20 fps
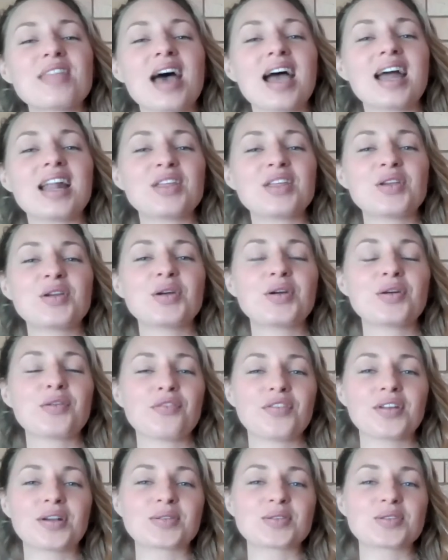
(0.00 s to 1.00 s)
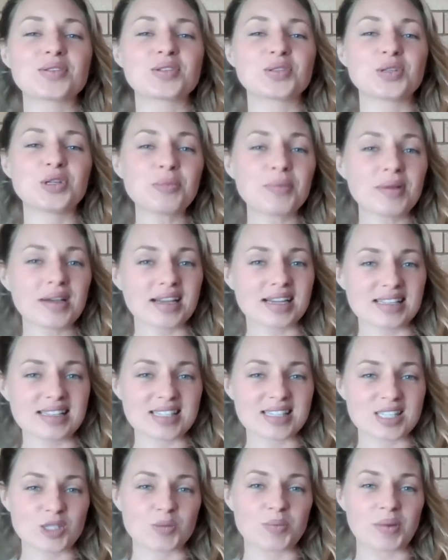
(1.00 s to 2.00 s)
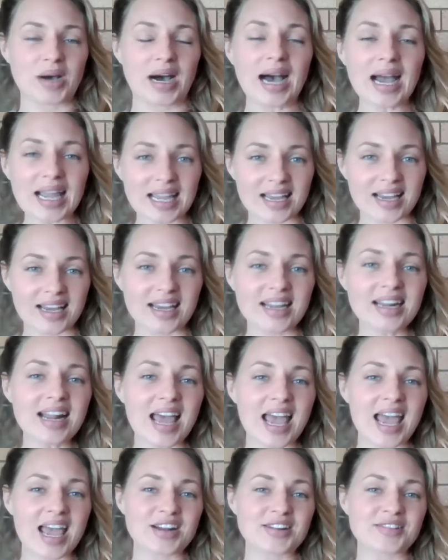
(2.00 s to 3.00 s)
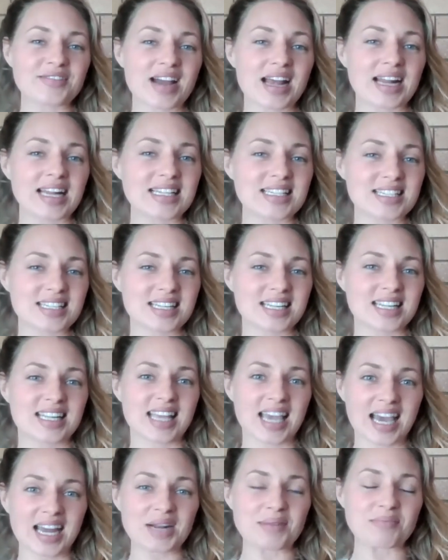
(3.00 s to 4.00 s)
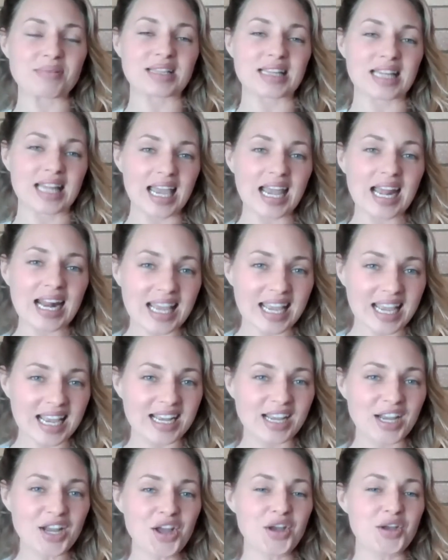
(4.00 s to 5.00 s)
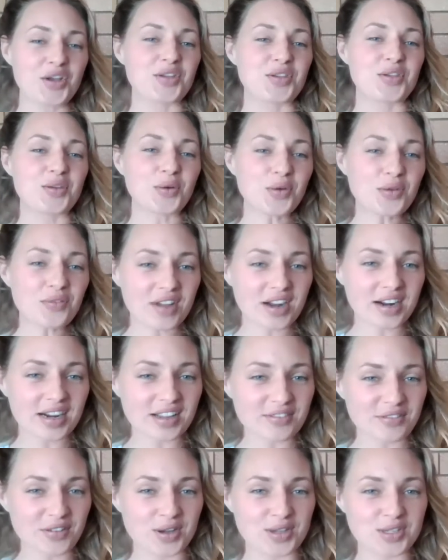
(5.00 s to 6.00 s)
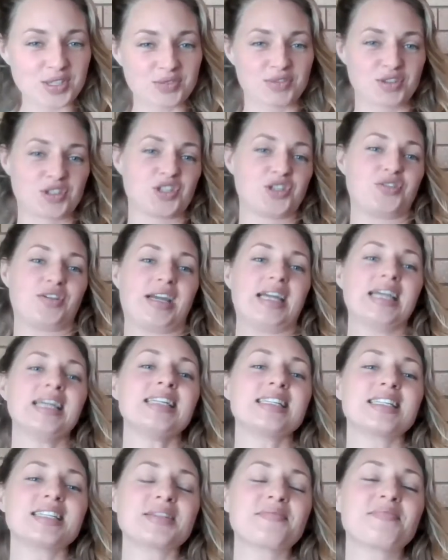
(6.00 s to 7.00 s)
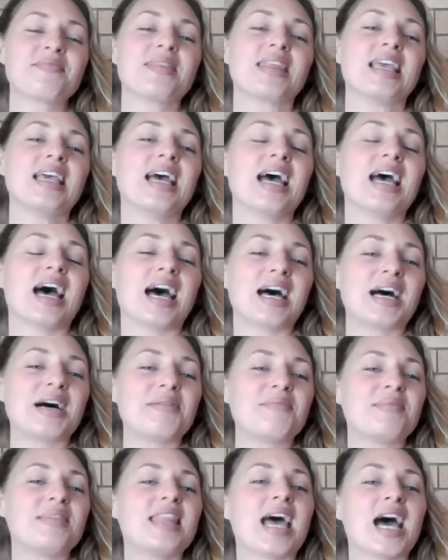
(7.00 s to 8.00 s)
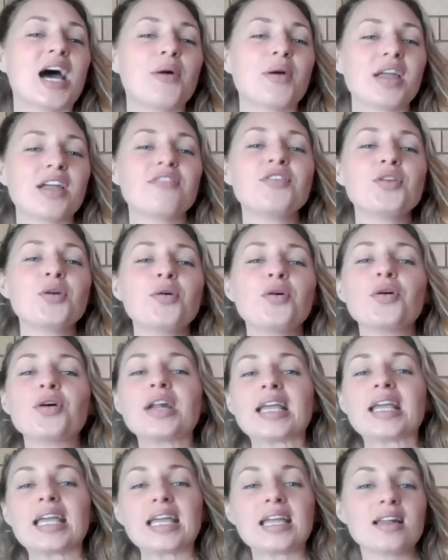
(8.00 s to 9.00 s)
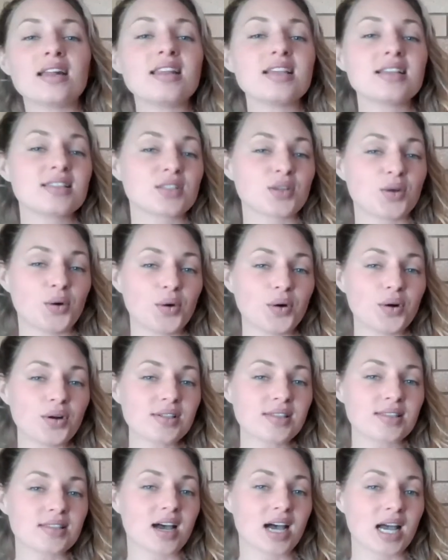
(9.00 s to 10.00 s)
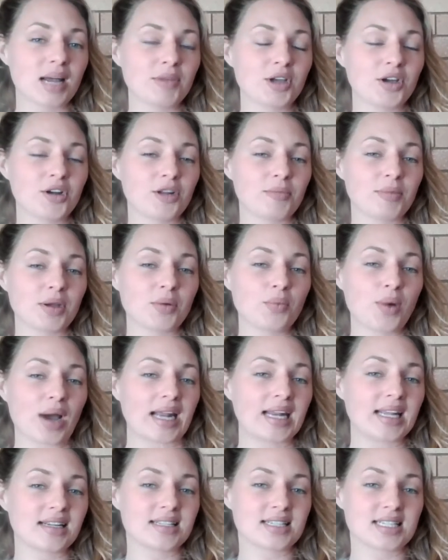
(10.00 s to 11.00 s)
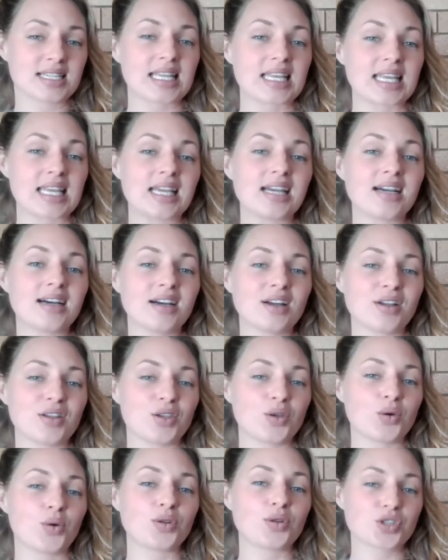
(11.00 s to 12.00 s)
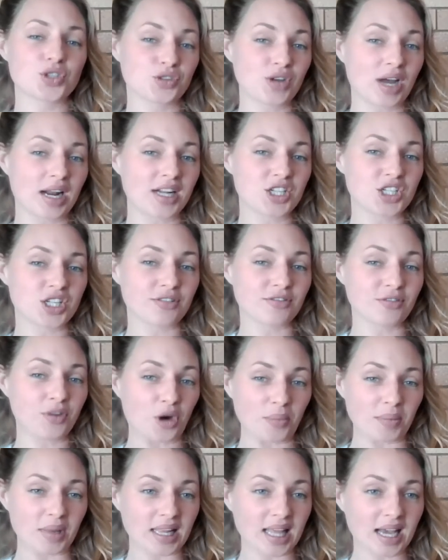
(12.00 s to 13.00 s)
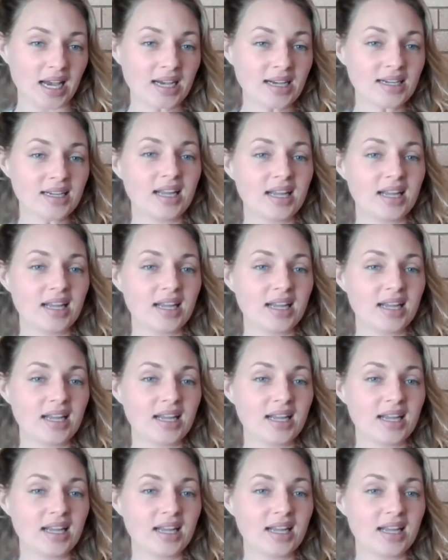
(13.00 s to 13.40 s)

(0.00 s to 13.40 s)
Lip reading: that you feel super inspired and ready to get planning your very first retreat. Now, if you're already in this course, I'm going to be waiting to hear your strategy formula.